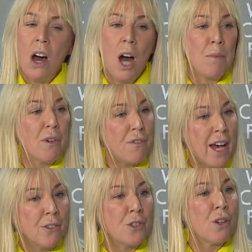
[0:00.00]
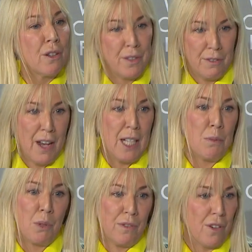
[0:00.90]
I'm the founder of the
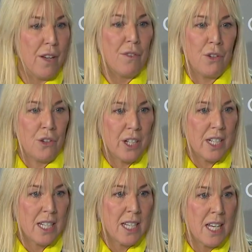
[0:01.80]
Valuable 500,